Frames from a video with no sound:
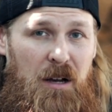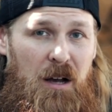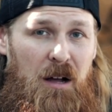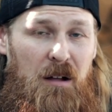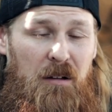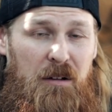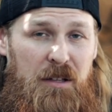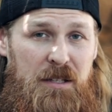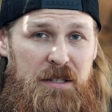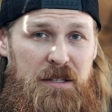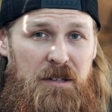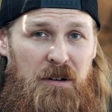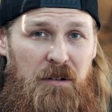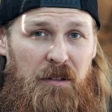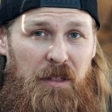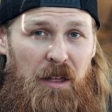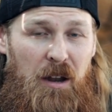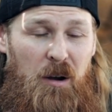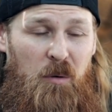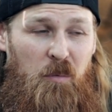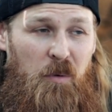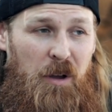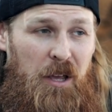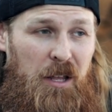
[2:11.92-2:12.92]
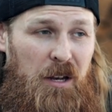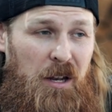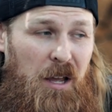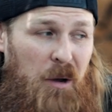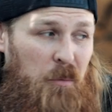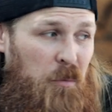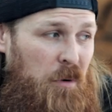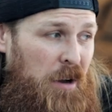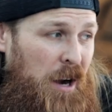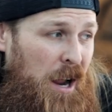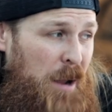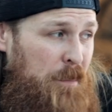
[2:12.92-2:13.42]
I'll consider that a win.
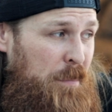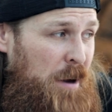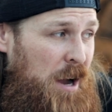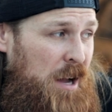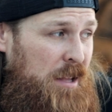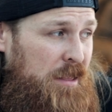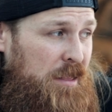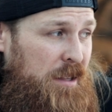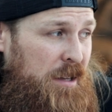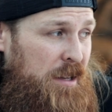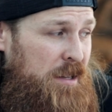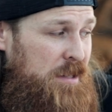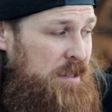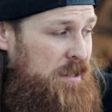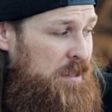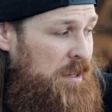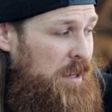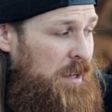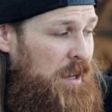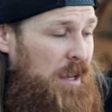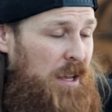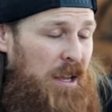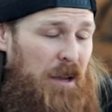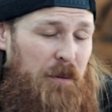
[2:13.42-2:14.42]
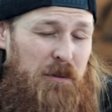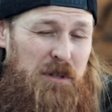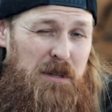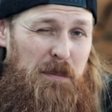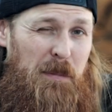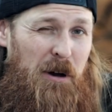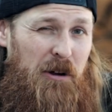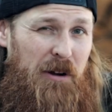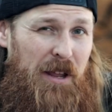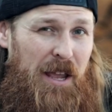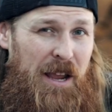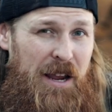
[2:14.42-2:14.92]
When I bought this, it was
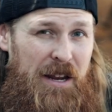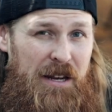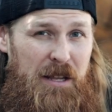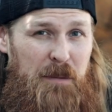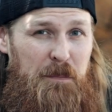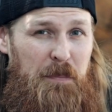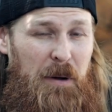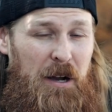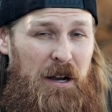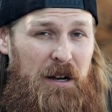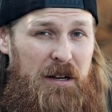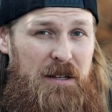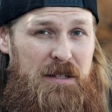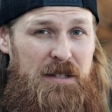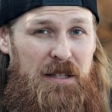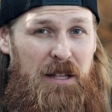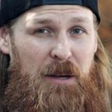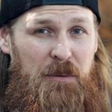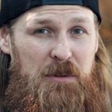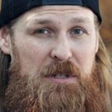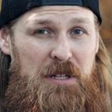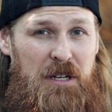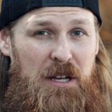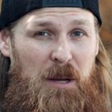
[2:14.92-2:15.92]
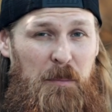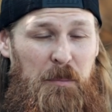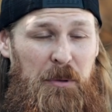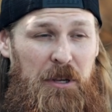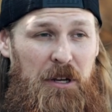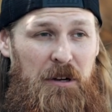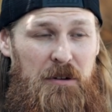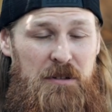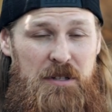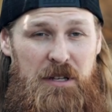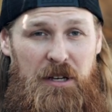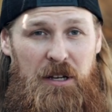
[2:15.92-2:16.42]
about 80 bucks, and that was a couple
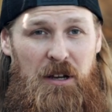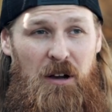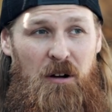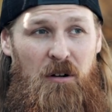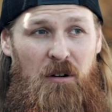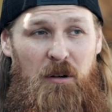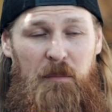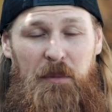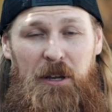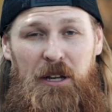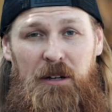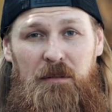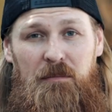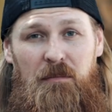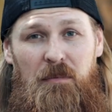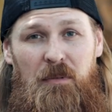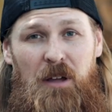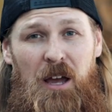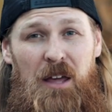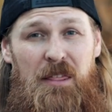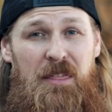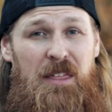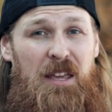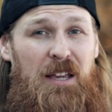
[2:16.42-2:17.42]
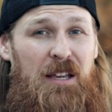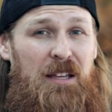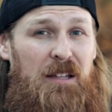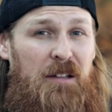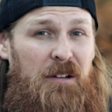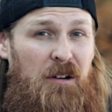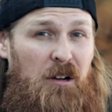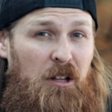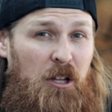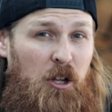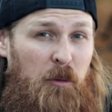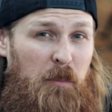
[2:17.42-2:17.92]
years ago. I mean, I think
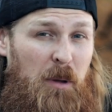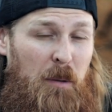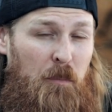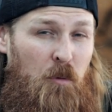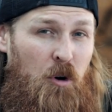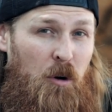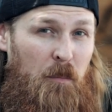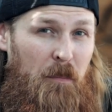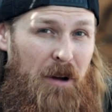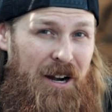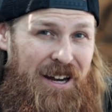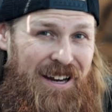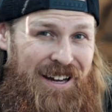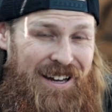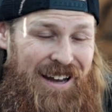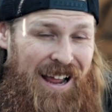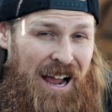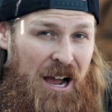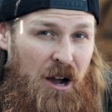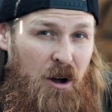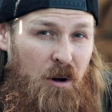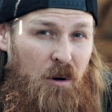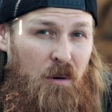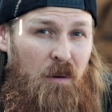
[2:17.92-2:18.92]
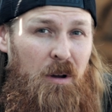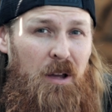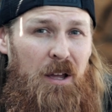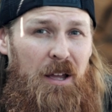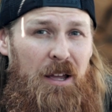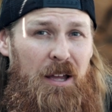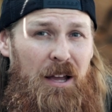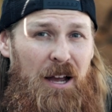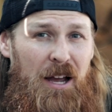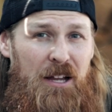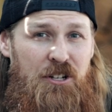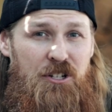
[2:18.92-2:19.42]
they're a little bit more money now.
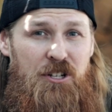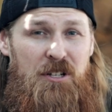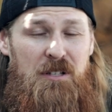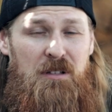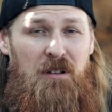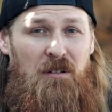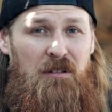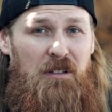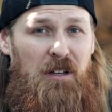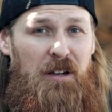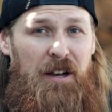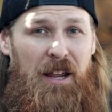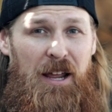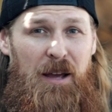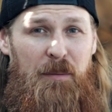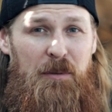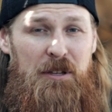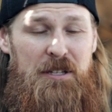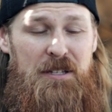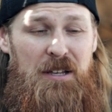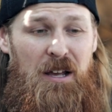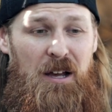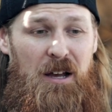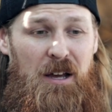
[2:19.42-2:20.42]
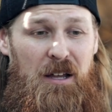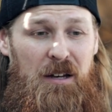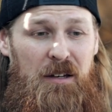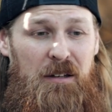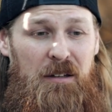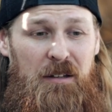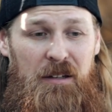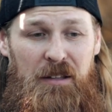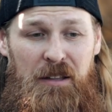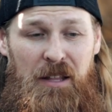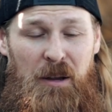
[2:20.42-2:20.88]
I just looked on Amazon.